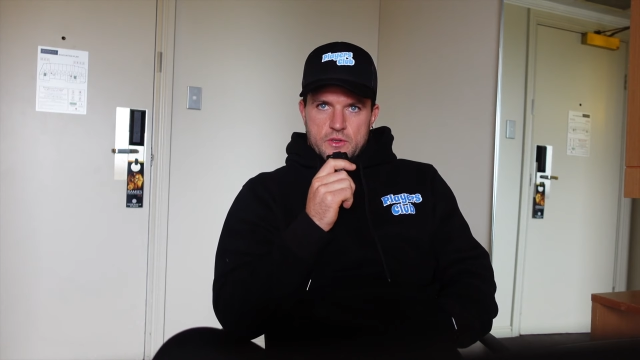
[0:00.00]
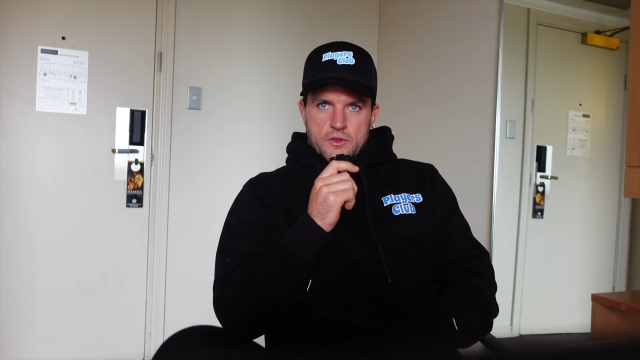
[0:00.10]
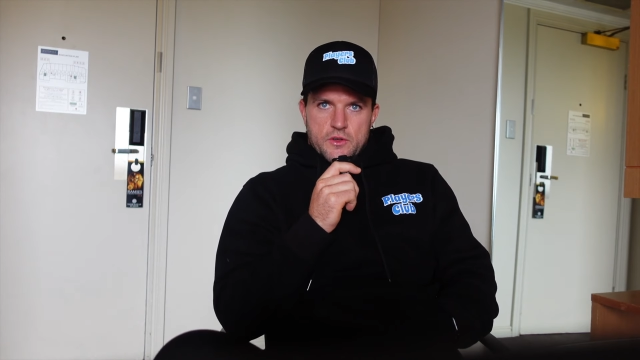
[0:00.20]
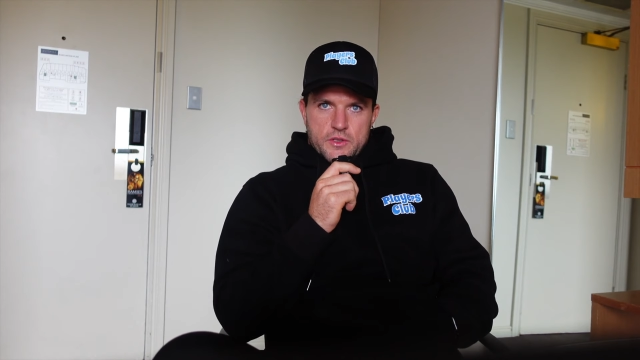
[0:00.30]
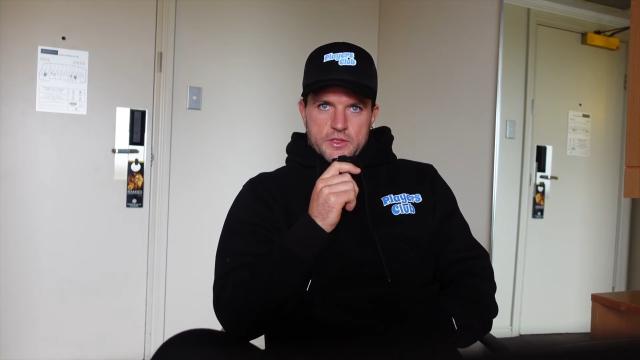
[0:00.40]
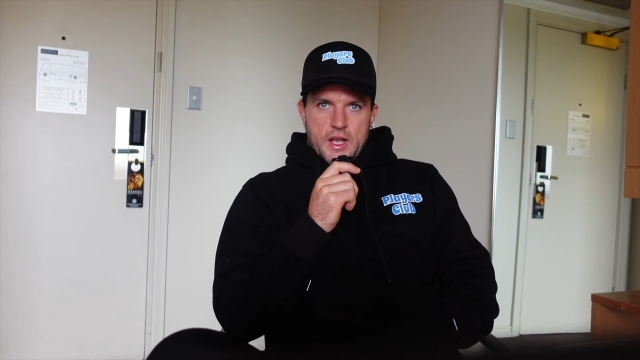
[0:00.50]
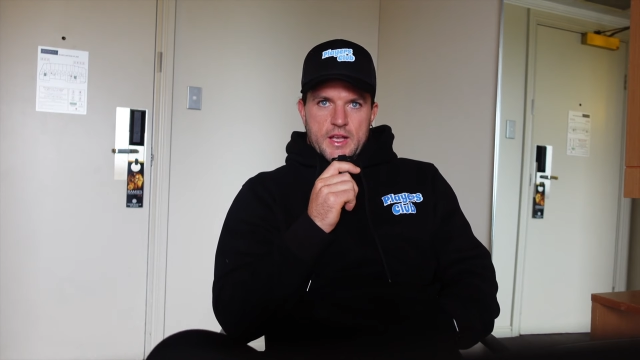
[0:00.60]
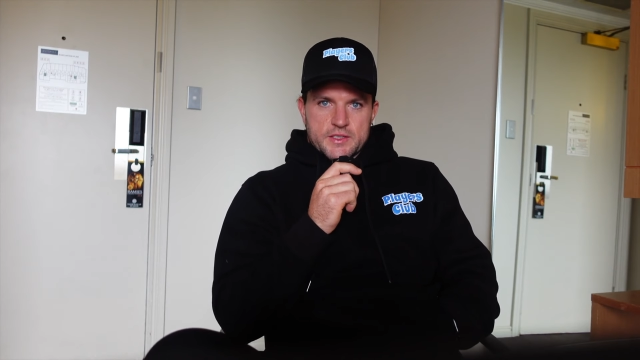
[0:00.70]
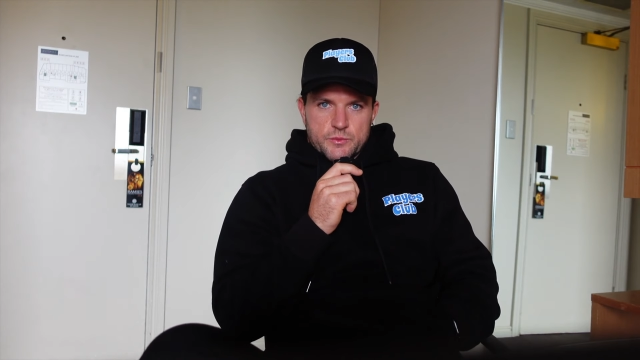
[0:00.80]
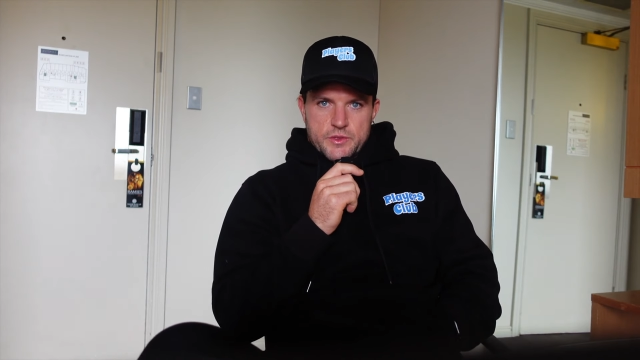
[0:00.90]
on
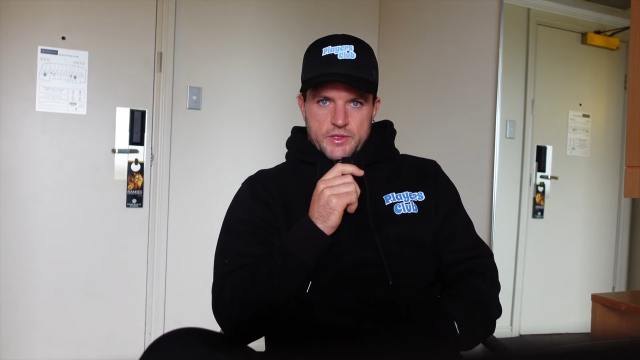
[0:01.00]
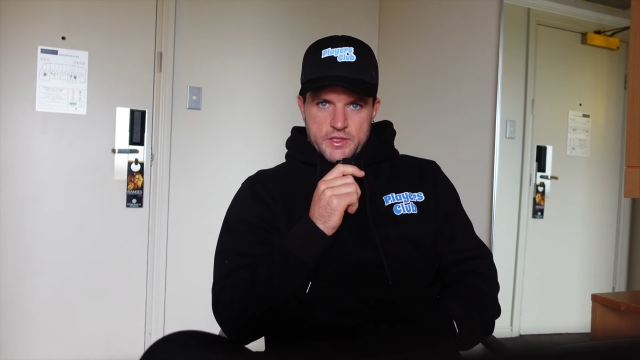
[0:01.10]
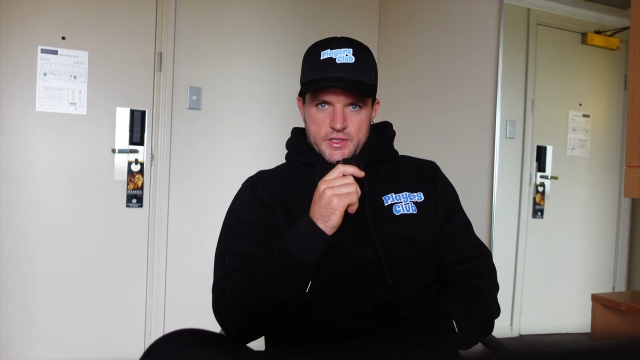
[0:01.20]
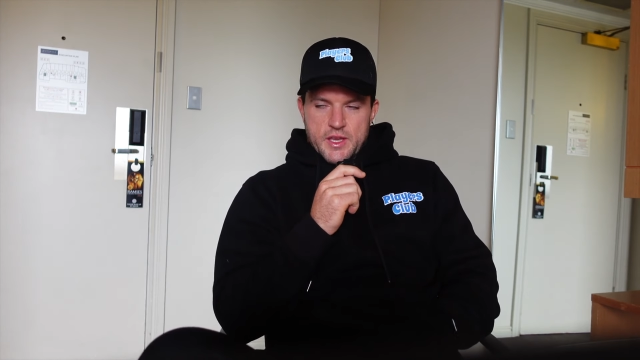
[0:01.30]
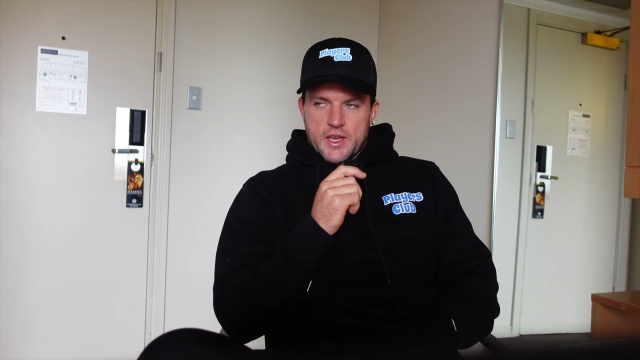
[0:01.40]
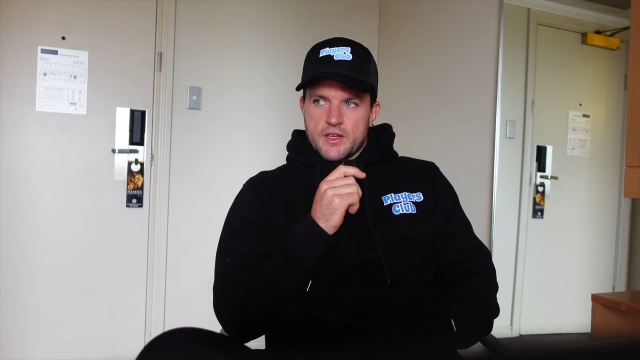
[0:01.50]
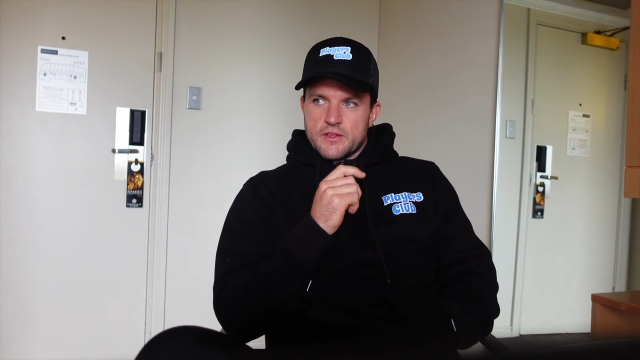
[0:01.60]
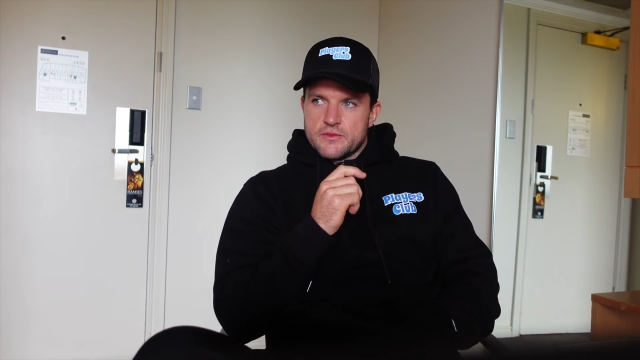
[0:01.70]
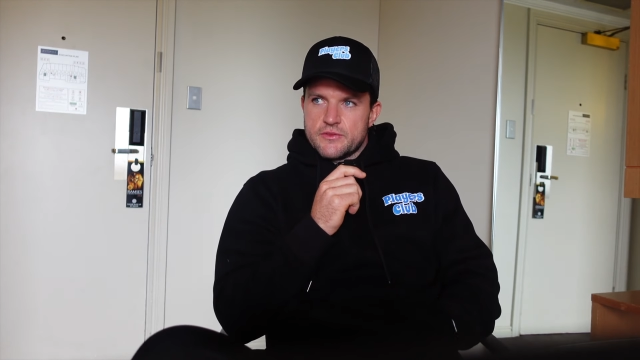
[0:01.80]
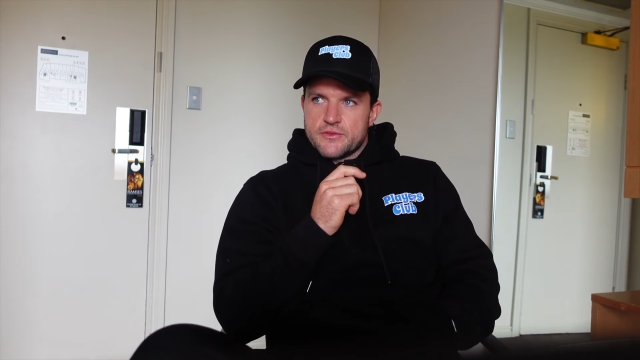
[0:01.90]
us and we
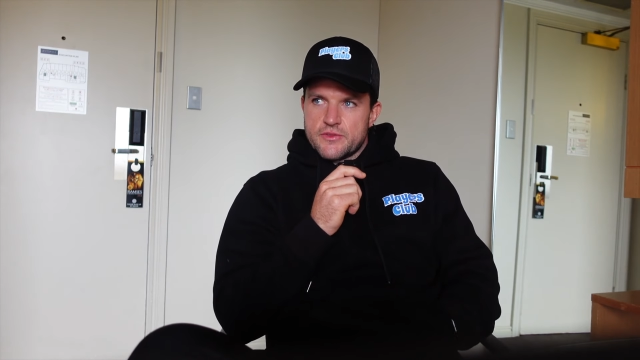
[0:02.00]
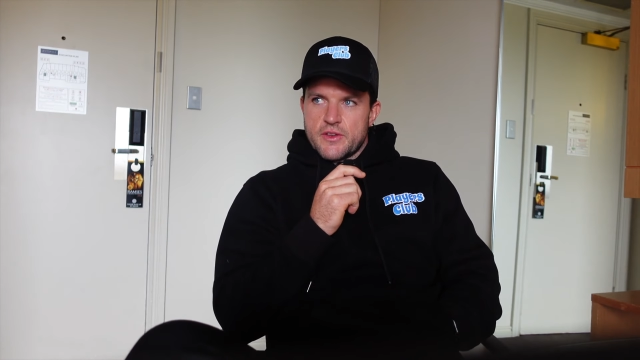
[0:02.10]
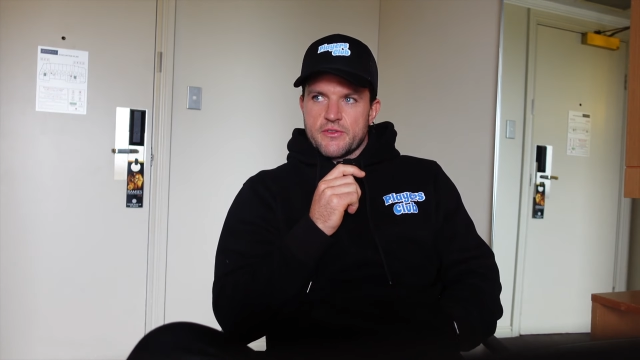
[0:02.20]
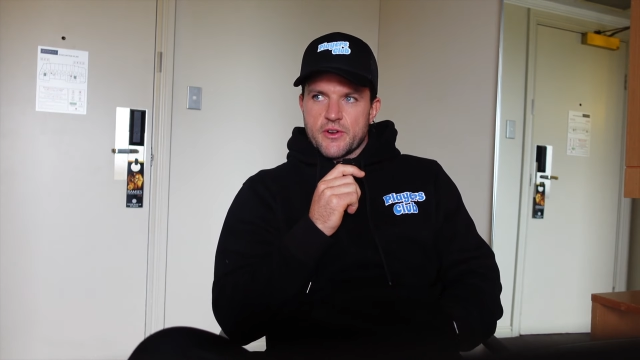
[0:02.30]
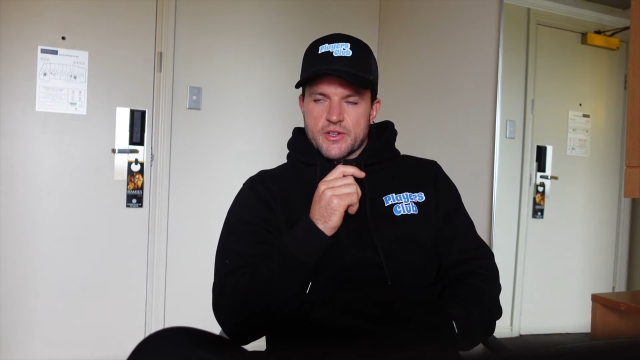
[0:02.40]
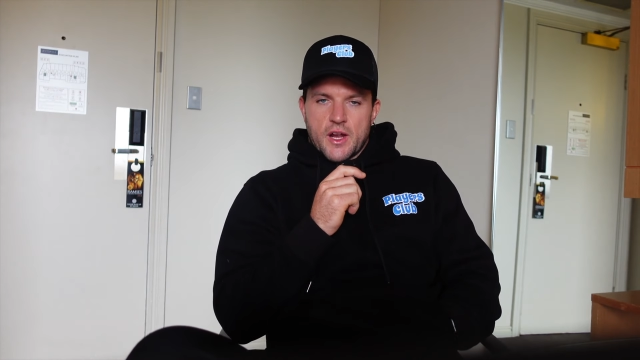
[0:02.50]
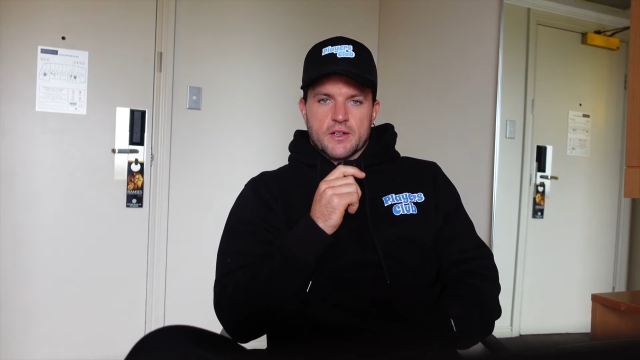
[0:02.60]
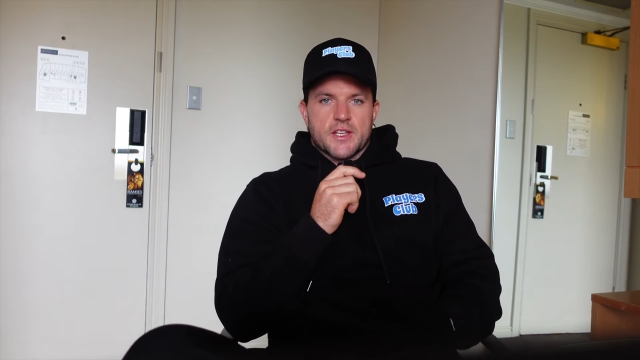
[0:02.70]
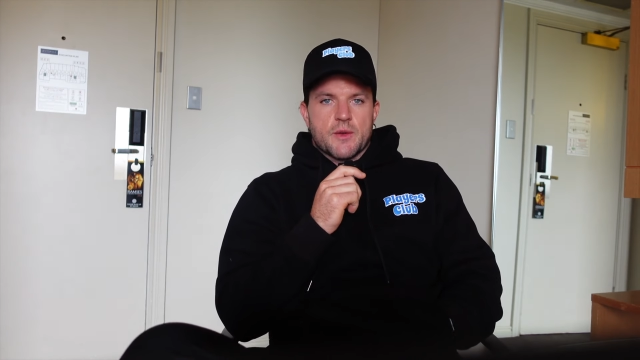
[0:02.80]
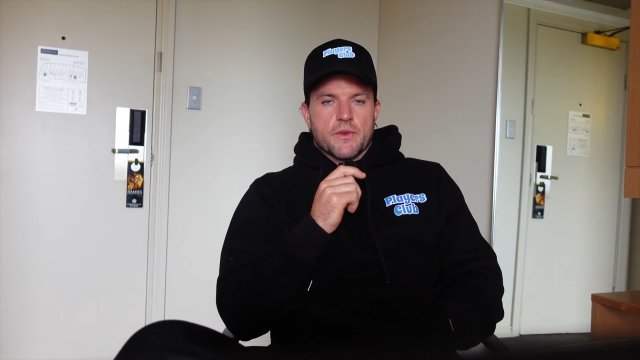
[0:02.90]
have a very
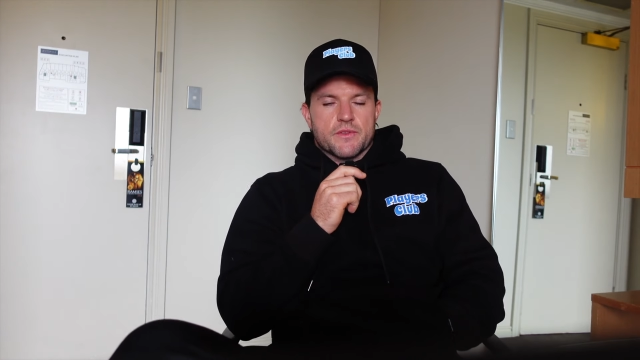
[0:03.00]
young team.